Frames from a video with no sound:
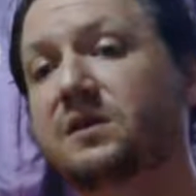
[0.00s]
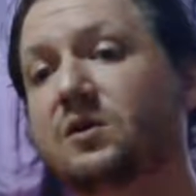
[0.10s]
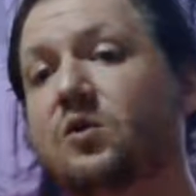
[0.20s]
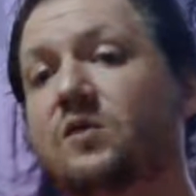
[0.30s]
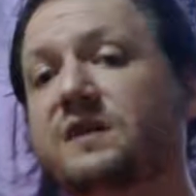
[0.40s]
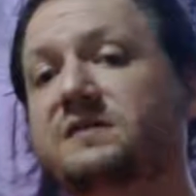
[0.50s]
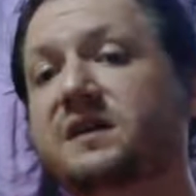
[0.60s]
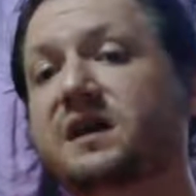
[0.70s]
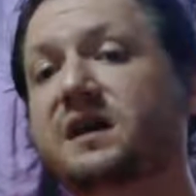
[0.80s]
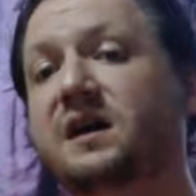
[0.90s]
Or if I
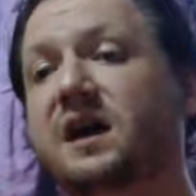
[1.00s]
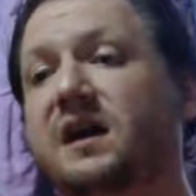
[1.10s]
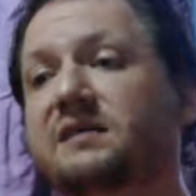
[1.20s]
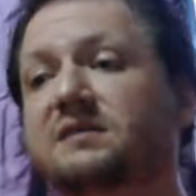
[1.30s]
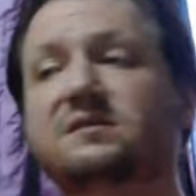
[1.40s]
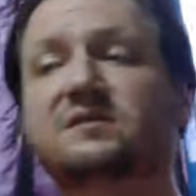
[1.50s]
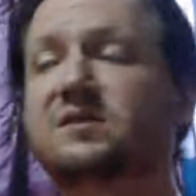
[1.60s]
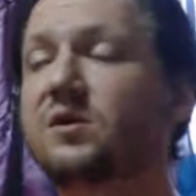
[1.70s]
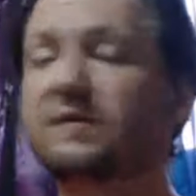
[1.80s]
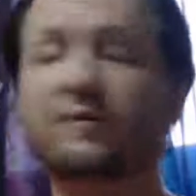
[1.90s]
say, yeah,
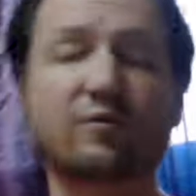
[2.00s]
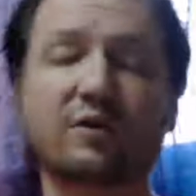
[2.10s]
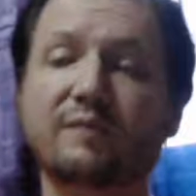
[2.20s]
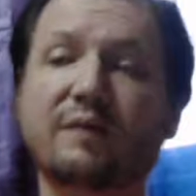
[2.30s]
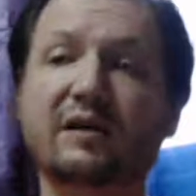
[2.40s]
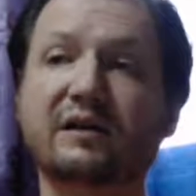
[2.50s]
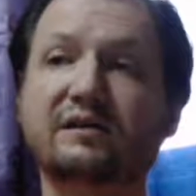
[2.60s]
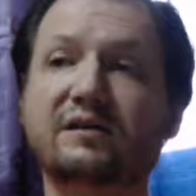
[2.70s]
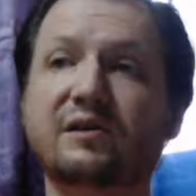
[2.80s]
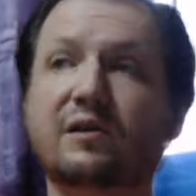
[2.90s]
don't even worry about it,
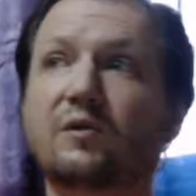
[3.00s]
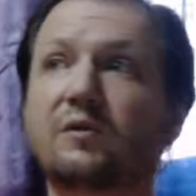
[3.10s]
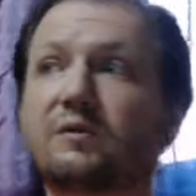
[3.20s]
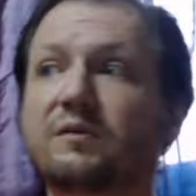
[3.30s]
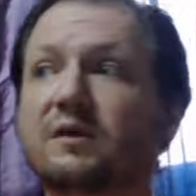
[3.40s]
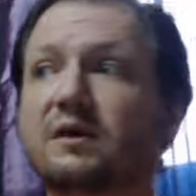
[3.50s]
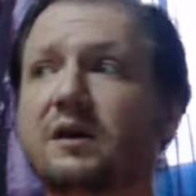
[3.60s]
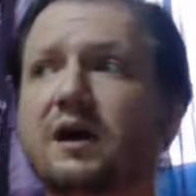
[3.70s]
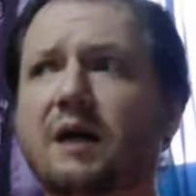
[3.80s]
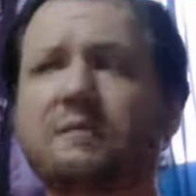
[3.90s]
you know,
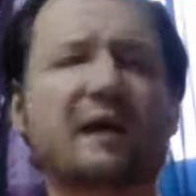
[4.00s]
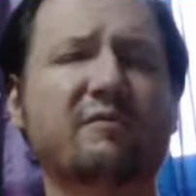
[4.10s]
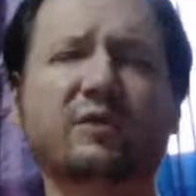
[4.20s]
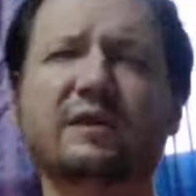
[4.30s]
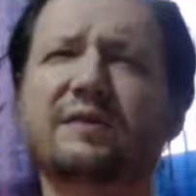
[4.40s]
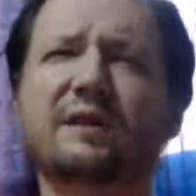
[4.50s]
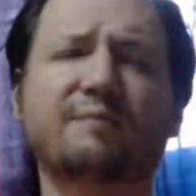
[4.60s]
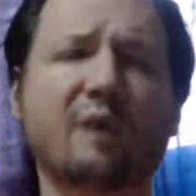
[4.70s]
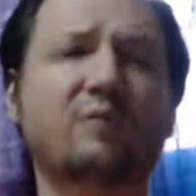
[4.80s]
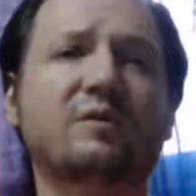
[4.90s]
I'm not really thinking
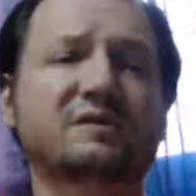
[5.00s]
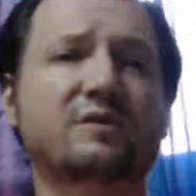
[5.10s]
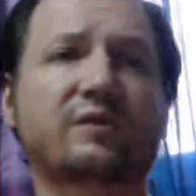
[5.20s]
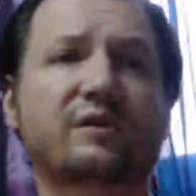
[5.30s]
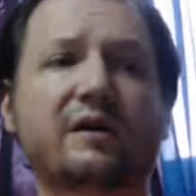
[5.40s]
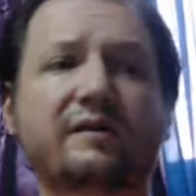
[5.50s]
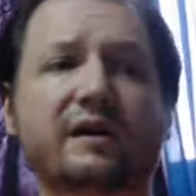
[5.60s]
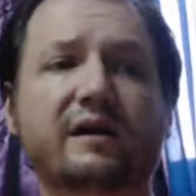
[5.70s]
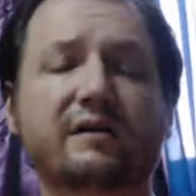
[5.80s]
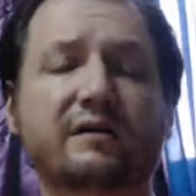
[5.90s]
about what's going on there.